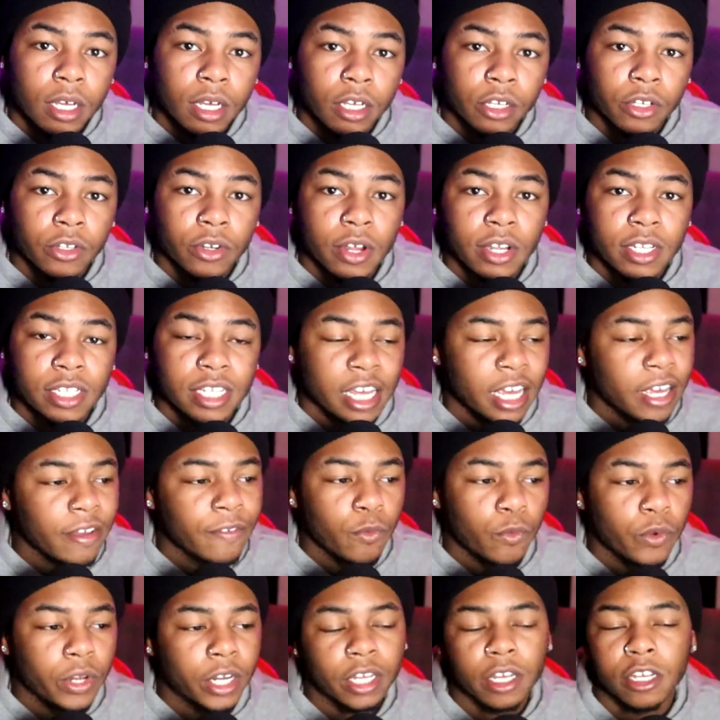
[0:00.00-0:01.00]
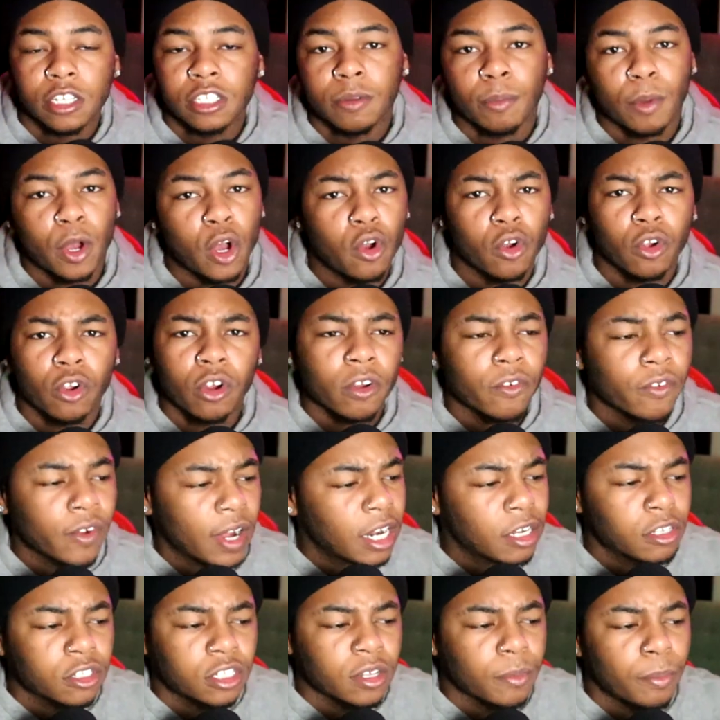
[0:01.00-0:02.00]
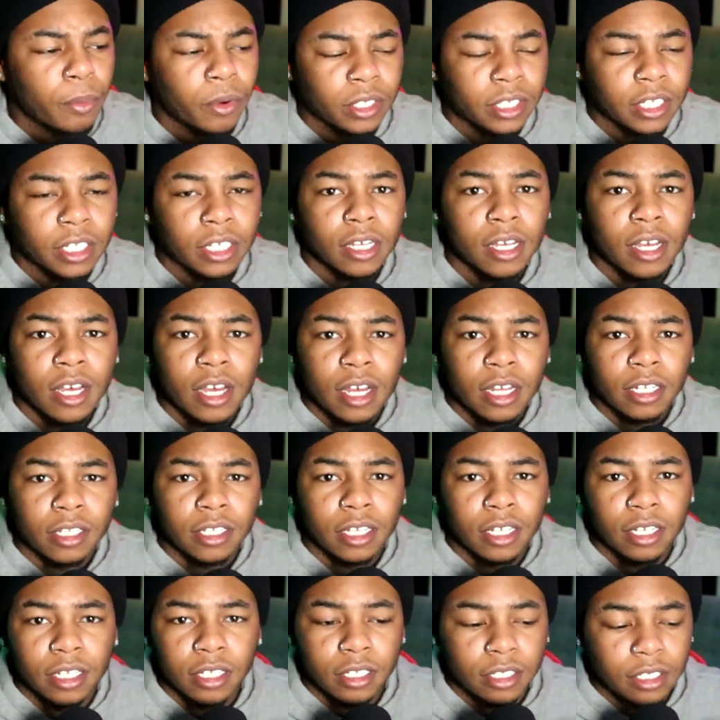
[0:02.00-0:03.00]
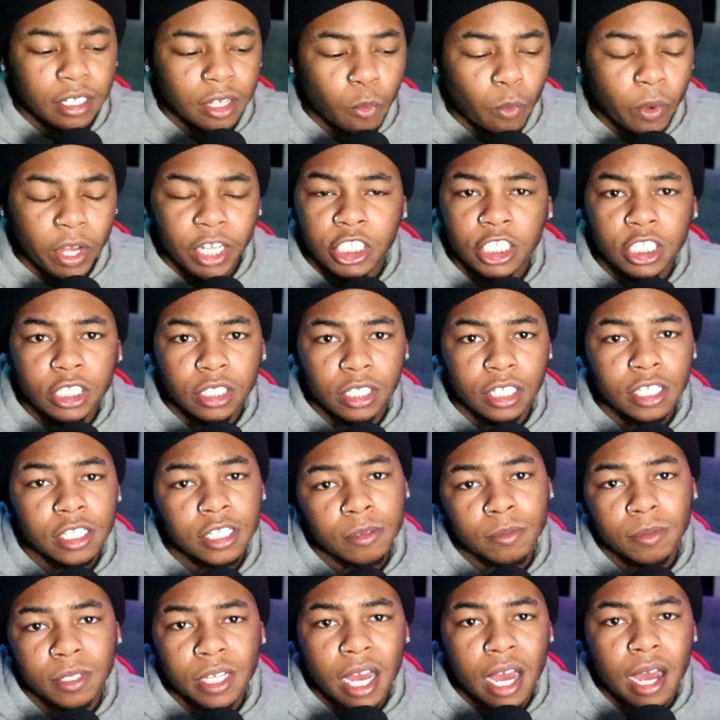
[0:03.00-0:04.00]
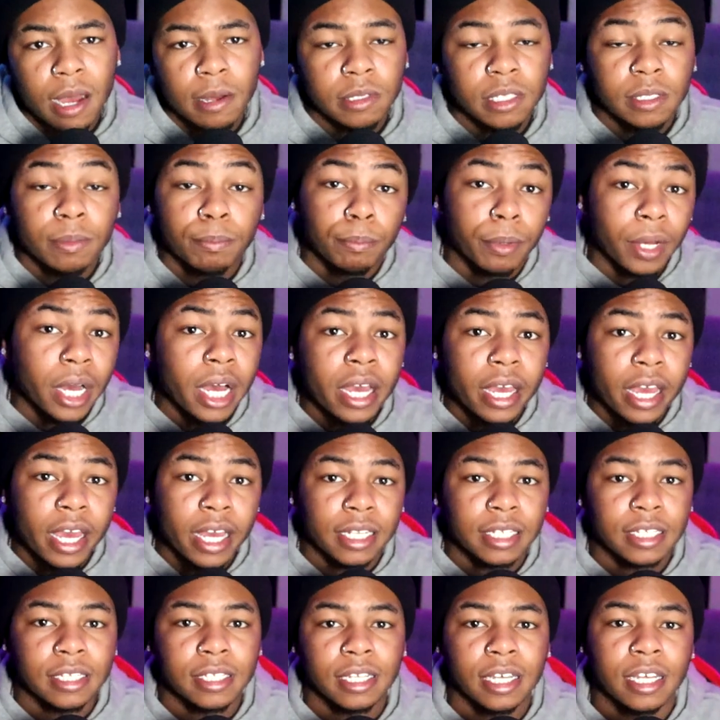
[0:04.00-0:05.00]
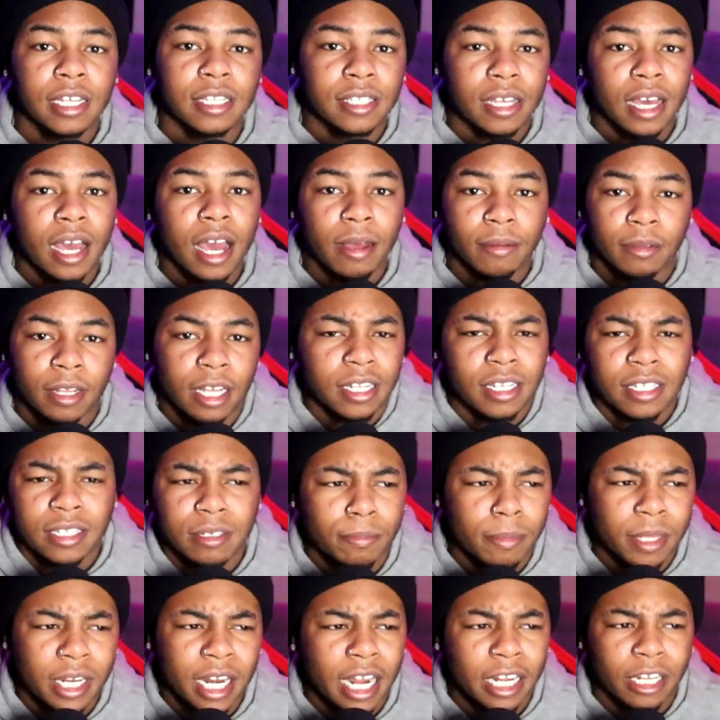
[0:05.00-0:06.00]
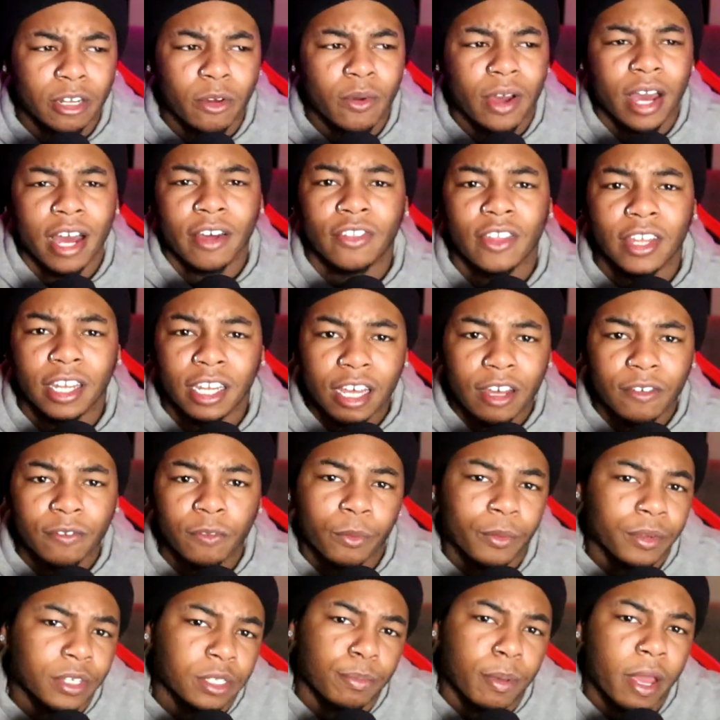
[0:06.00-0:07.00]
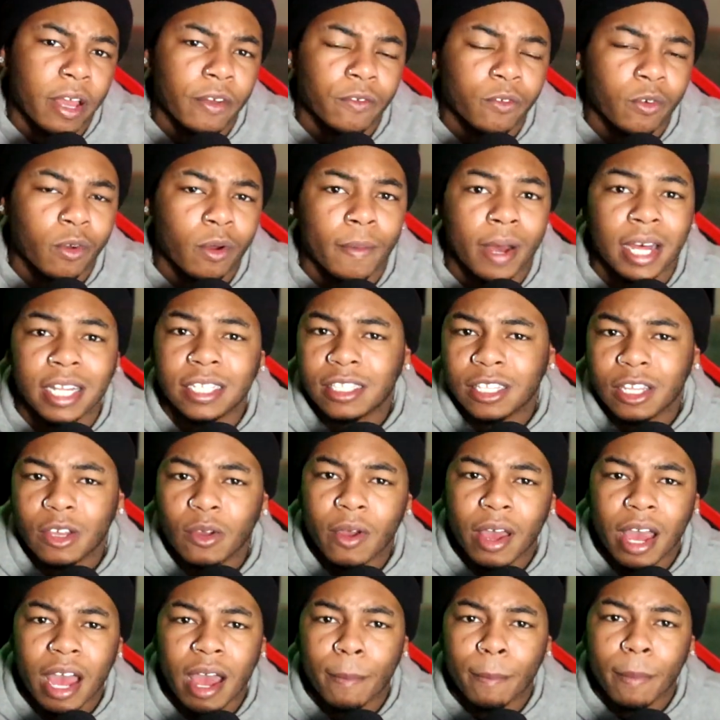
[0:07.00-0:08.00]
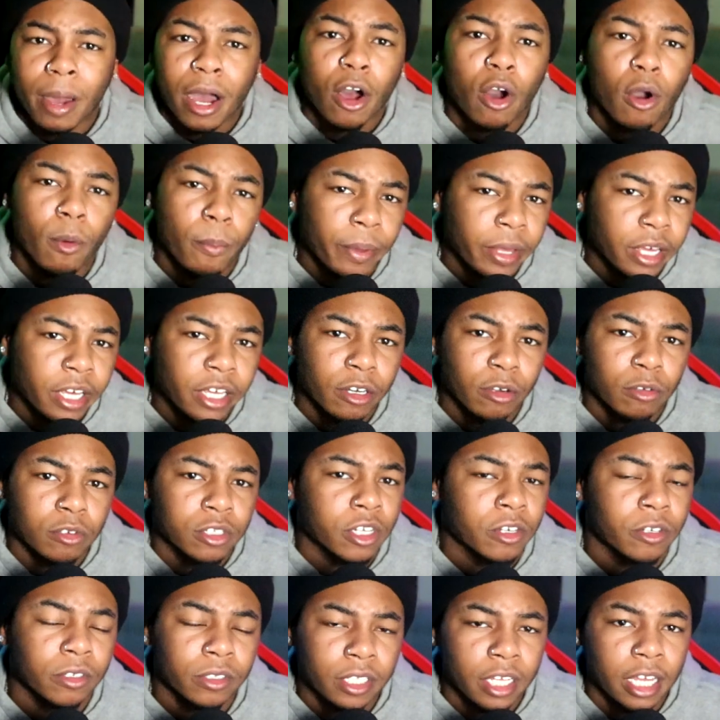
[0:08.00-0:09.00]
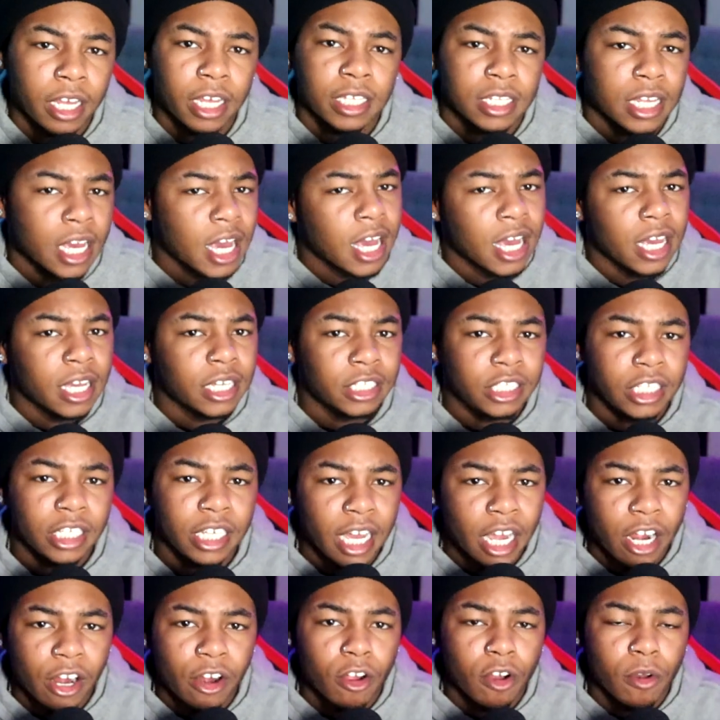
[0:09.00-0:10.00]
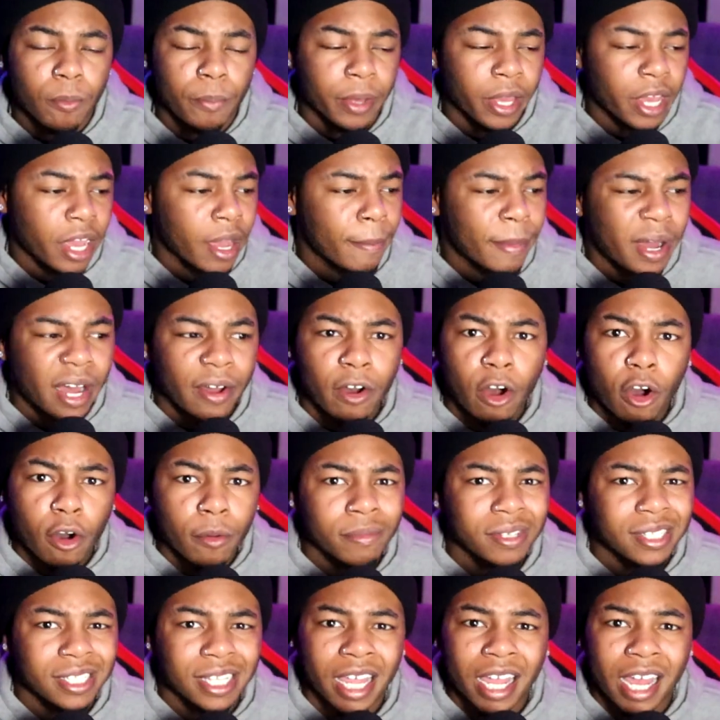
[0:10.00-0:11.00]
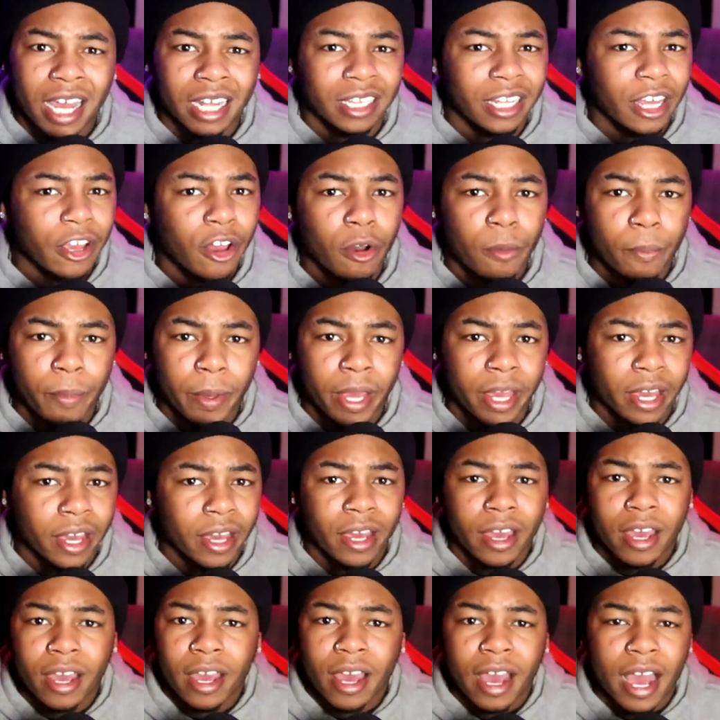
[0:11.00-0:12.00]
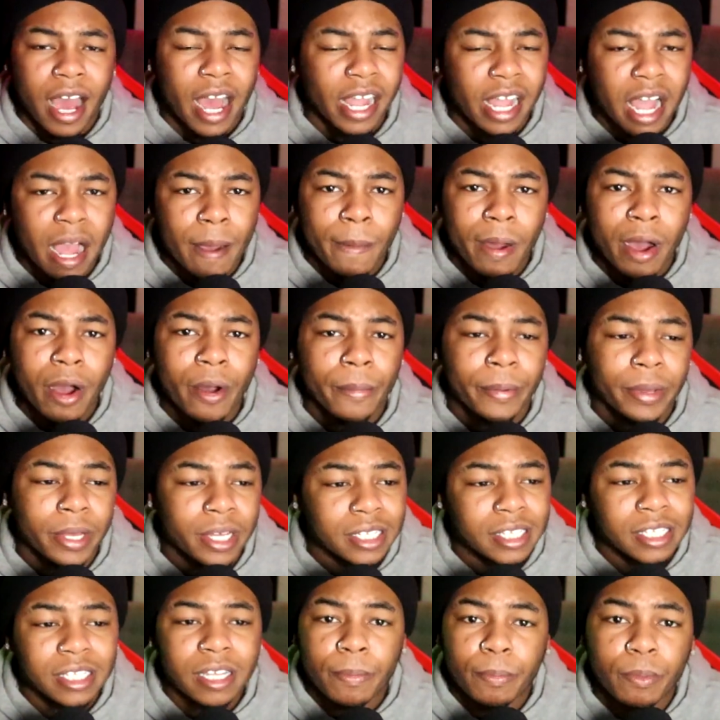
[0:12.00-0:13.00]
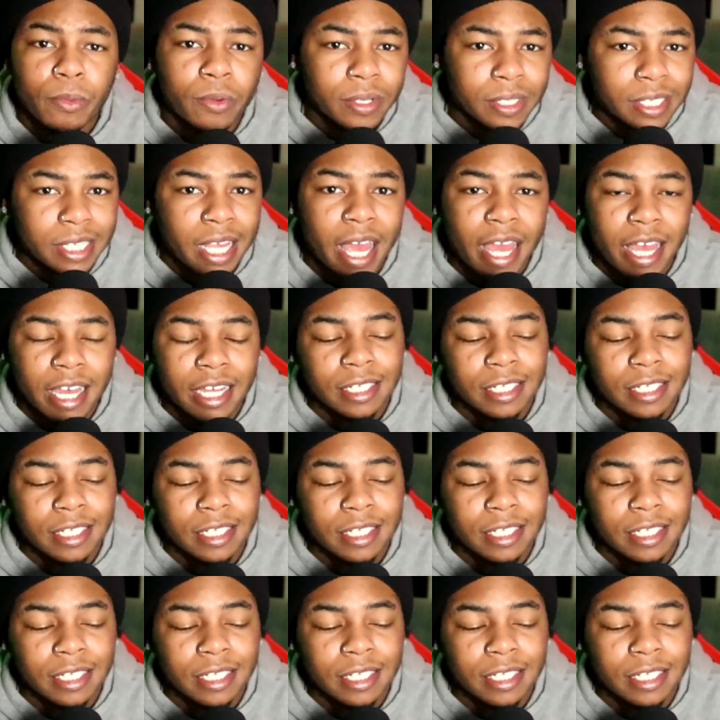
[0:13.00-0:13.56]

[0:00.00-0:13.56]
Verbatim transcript: you know i'm saying even when it comes to my own girlfriend i don't support the the the way she thinks sometimes but at the same time that doesn't mean i don't have that love and respect for them i still have my opinion on certain things she got her opinion my homies they got their opinion i got my opinion simple as that